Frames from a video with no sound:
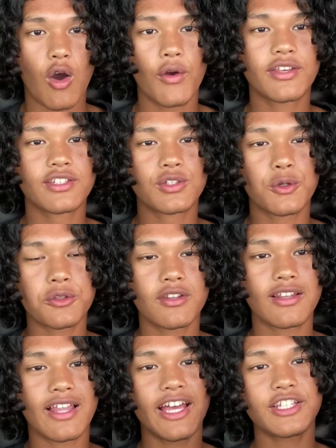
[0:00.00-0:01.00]
Okay, so the
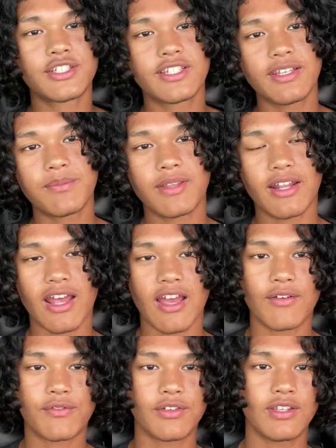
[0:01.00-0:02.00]
last tip that I
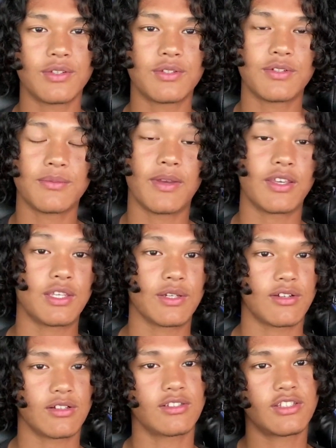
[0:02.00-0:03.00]
have for you to make your
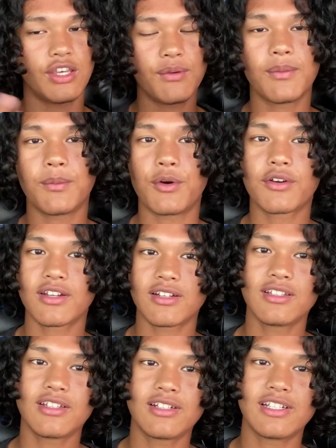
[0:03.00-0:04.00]
curls even more
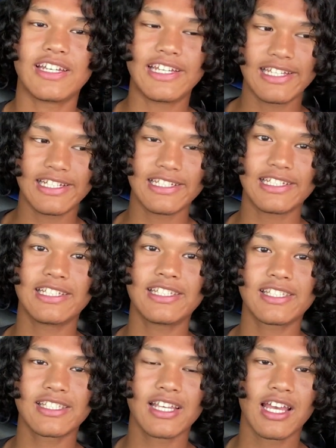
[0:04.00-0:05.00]
curlier
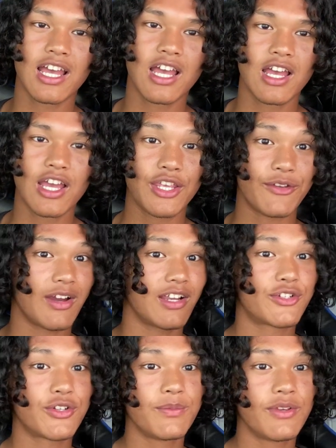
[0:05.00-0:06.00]
is you
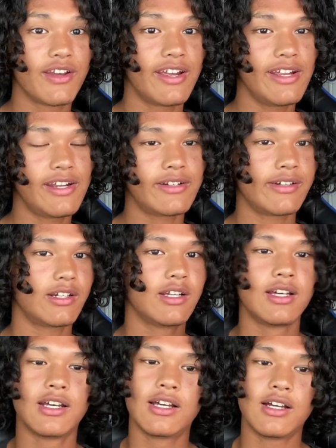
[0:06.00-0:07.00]
gotta trim your hair.
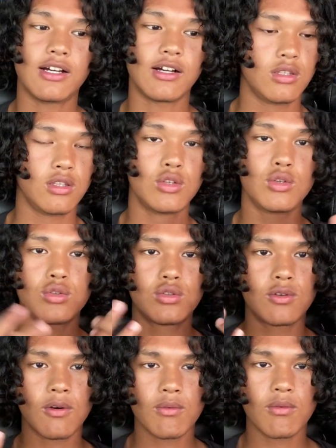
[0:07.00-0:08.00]
You
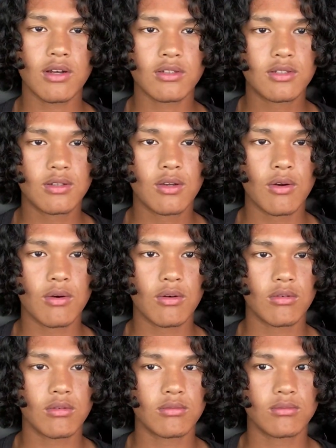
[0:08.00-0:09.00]
don't want to
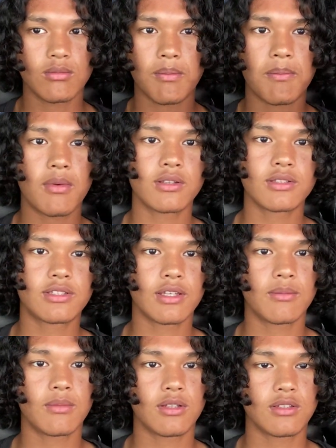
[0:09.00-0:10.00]
go months
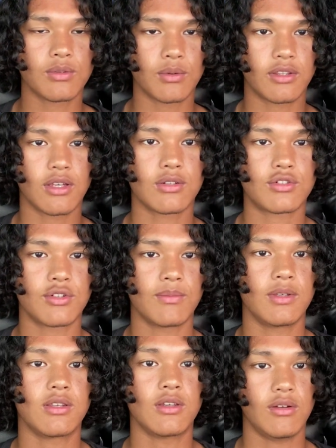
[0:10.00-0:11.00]
and months without
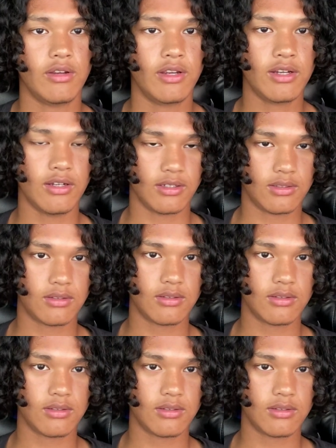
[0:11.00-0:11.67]
trimming your hair.